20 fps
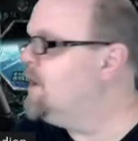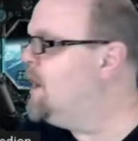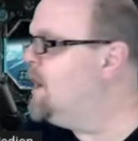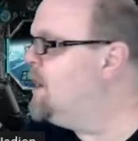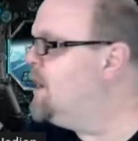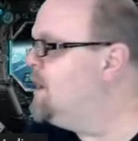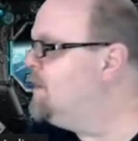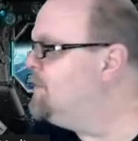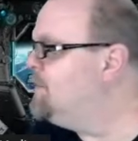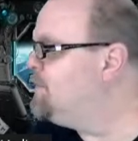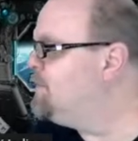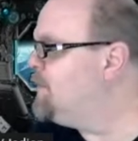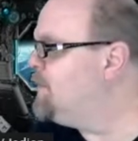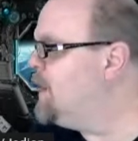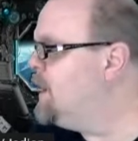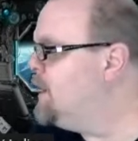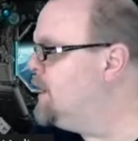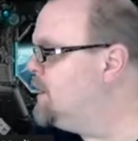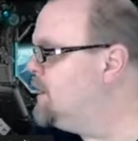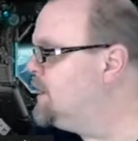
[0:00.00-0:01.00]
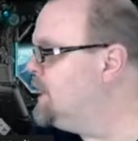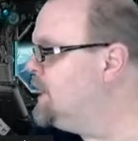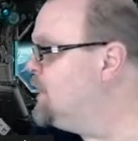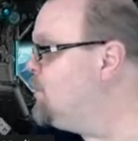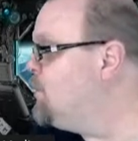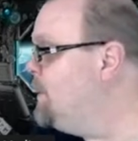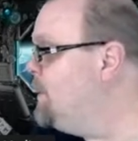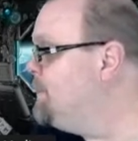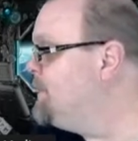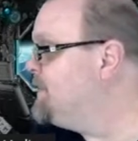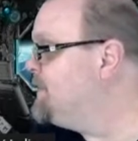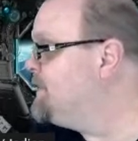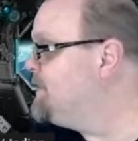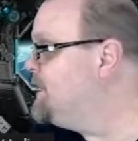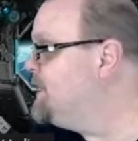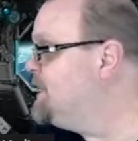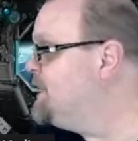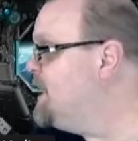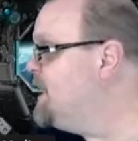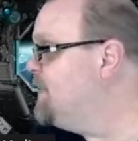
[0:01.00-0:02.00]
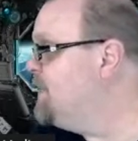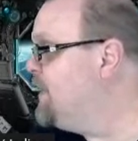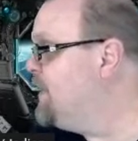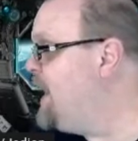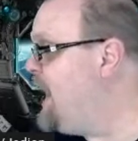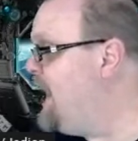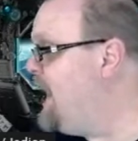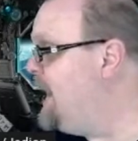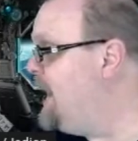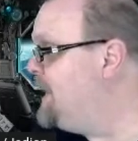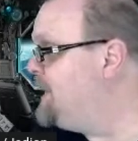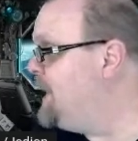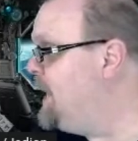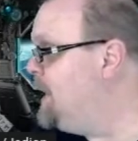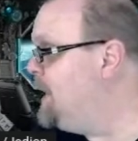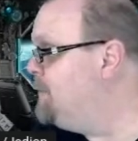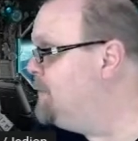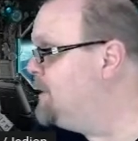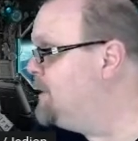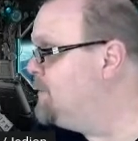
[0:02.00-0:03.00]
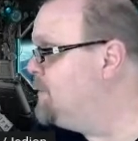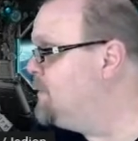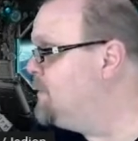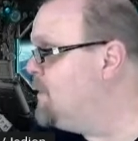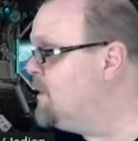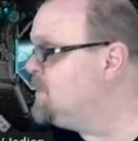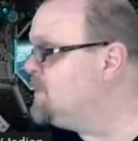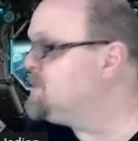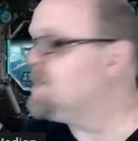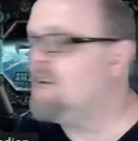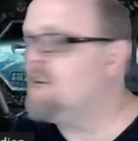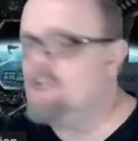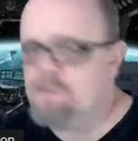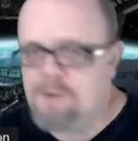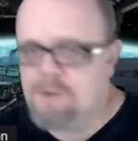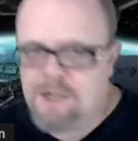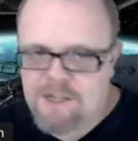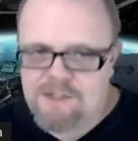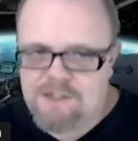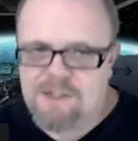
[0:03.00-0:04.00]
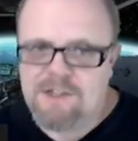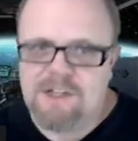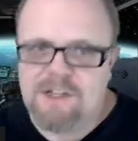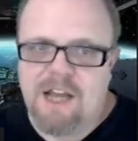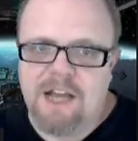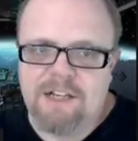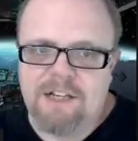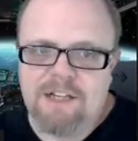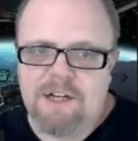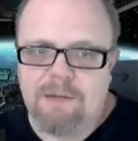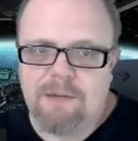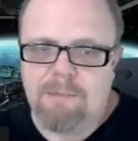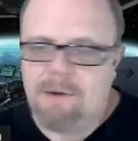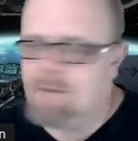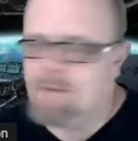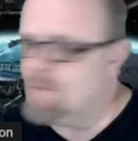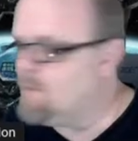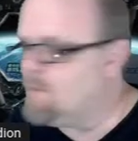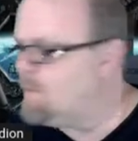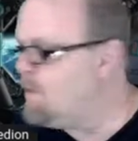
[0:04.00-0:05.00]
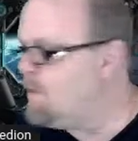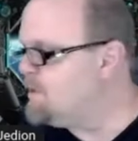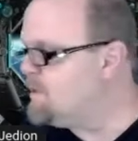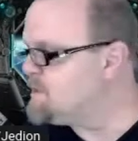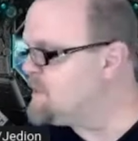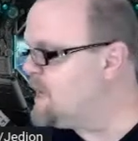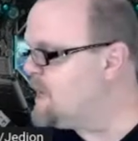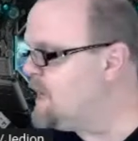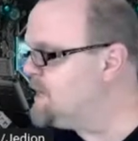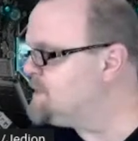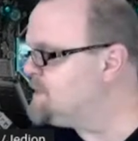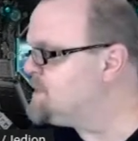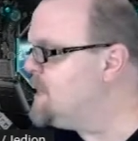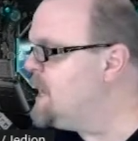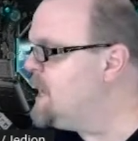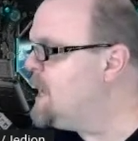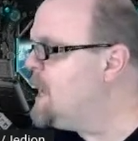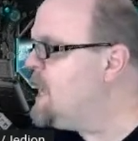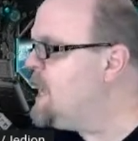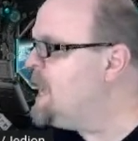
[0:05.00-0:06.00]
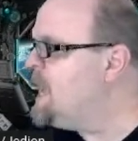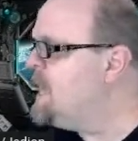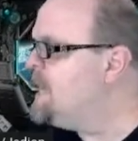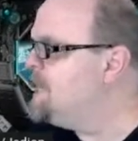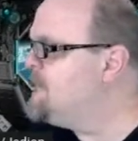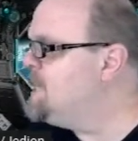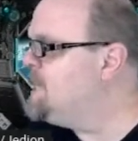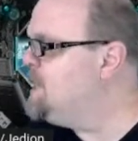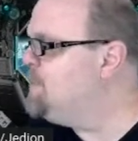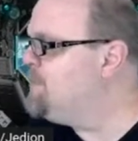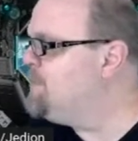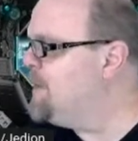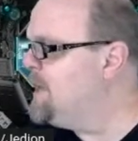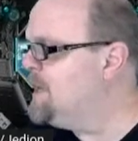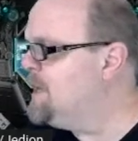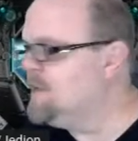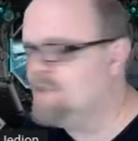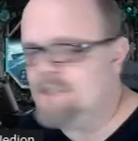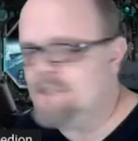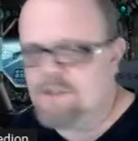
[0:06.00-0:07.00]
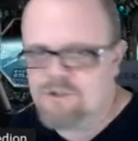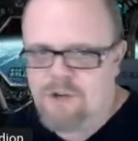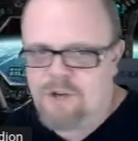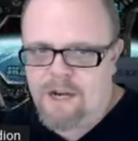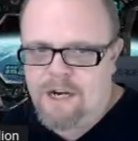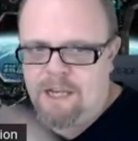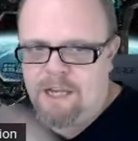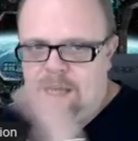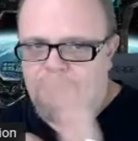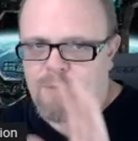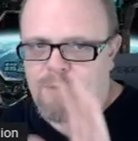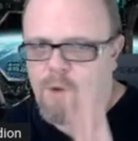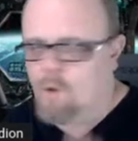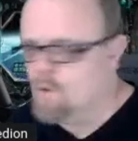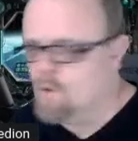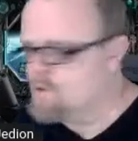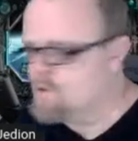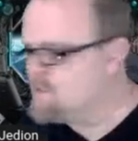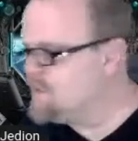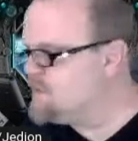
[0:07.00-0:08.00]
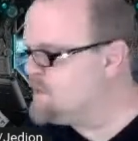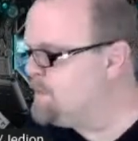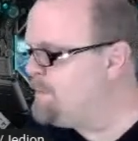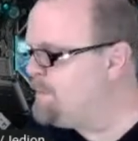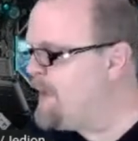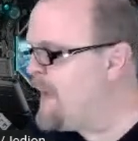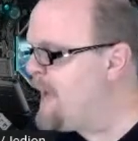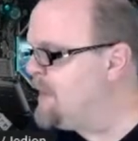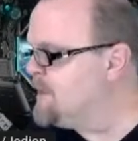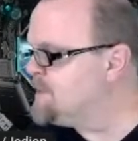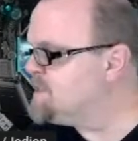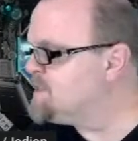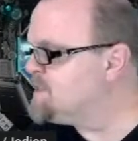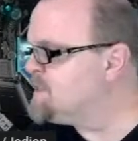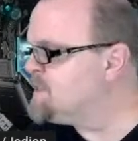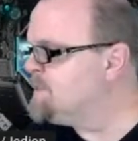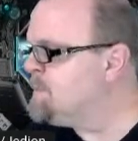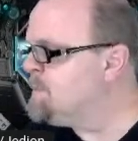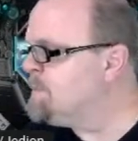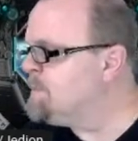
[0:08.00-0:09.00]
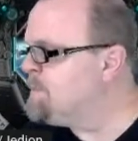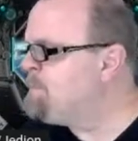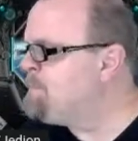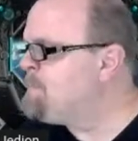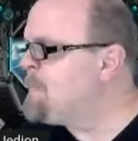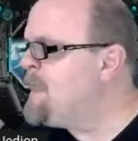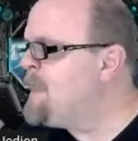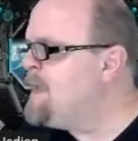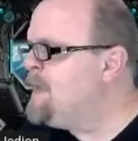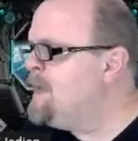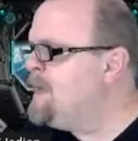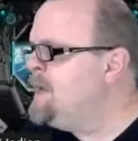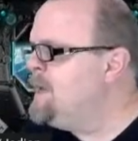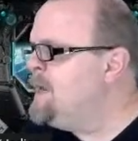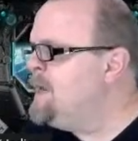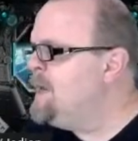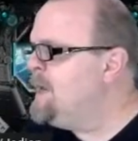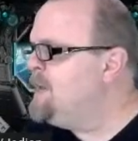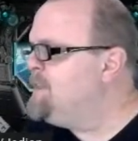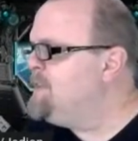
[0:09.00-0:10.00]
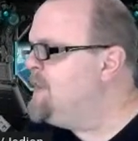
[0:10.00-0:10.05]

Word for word: of equipment that never had a minimum hull size, but he's assigned it a minimum hull size in keeping to try to keep the whole system balanced. And